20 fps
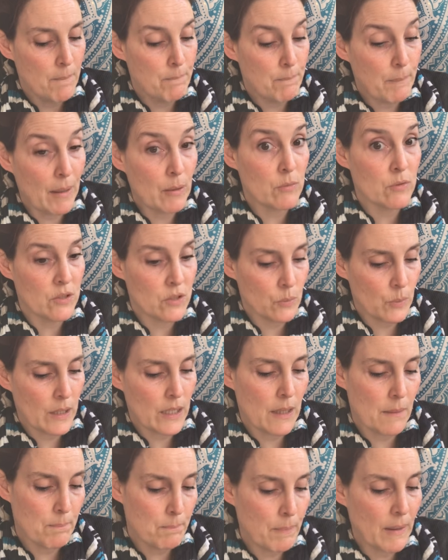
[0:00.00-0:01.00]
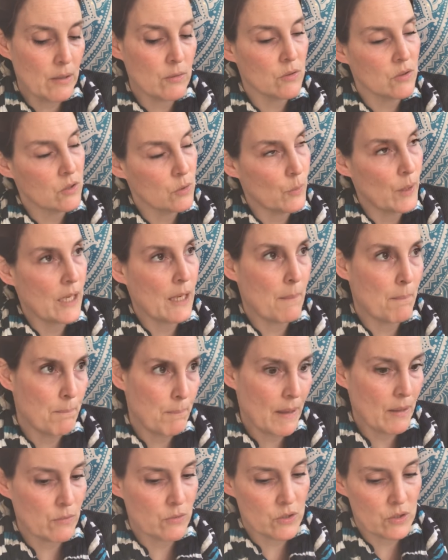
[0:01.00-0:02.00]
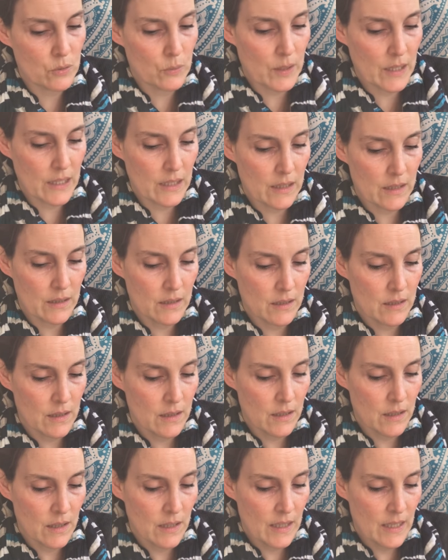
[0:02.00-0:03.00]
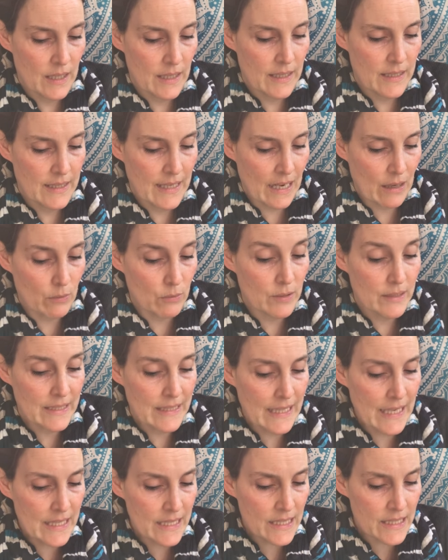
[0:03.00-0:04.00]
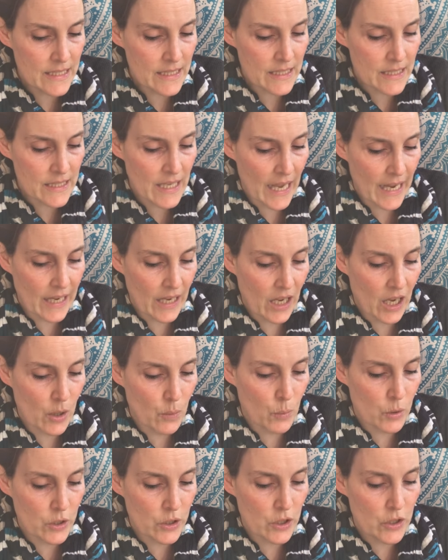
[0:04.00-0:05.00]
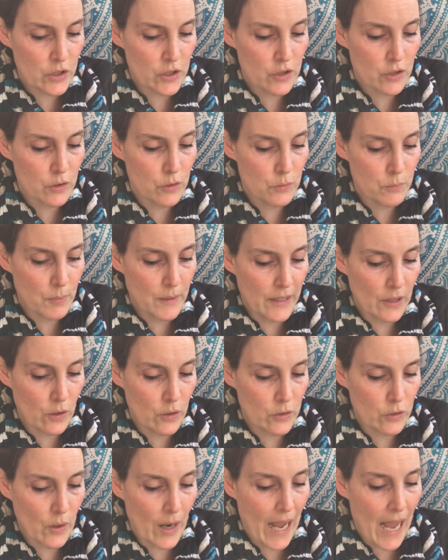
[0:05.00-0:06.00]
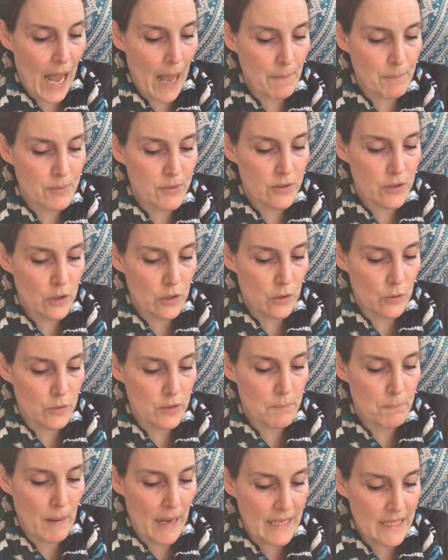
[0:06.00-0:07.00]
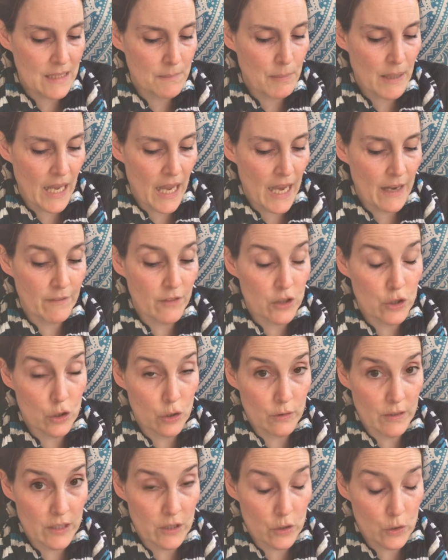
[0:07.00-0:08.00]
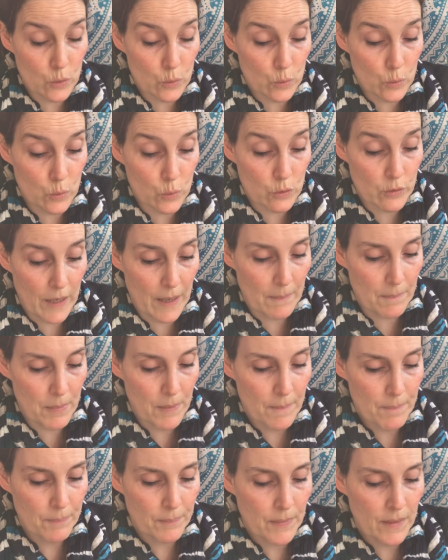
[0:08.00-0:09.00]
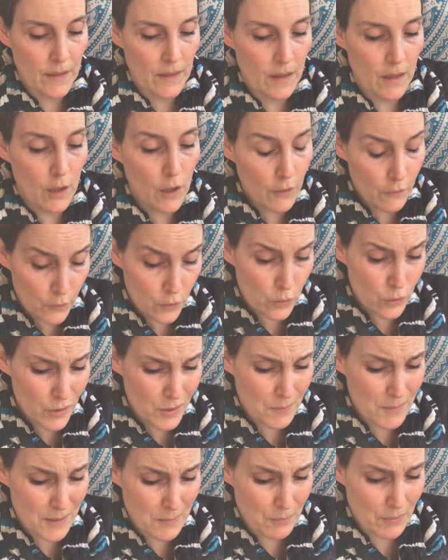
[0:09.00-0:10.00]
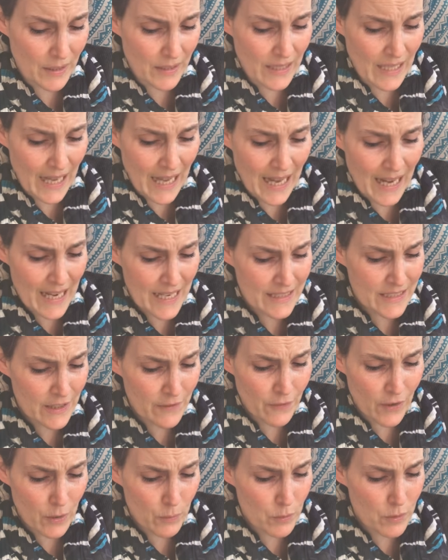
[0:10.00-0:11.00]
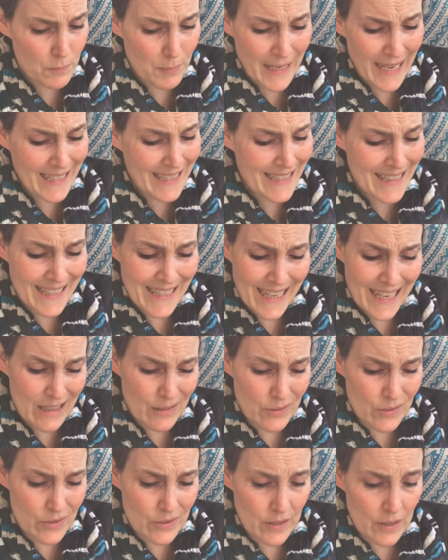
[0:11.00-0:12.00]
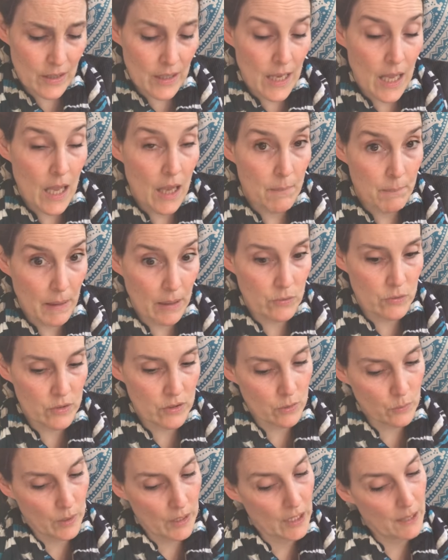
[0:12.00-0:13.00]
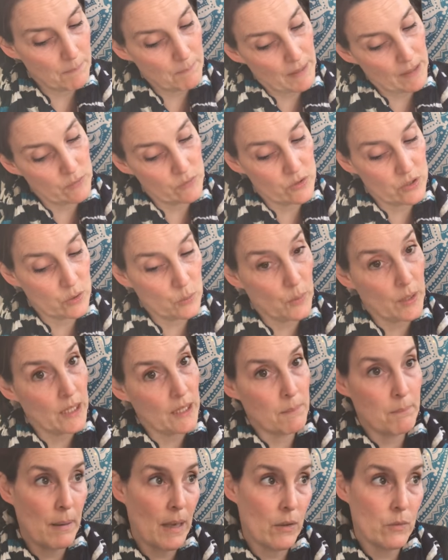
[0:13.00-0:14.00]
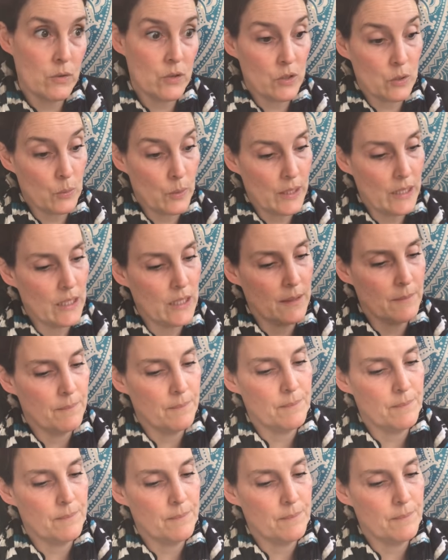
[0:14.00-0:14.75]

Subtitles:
Bounce, squeak, bounce, squeak, bounce, squeak. Now, needless to say, I want you to be on your absolute best behaviour during the school trip. Of course, Miss Prigg, as if I wouldn't be anything else. Bounce, squeak, bounce, squeak, bounce, squeak.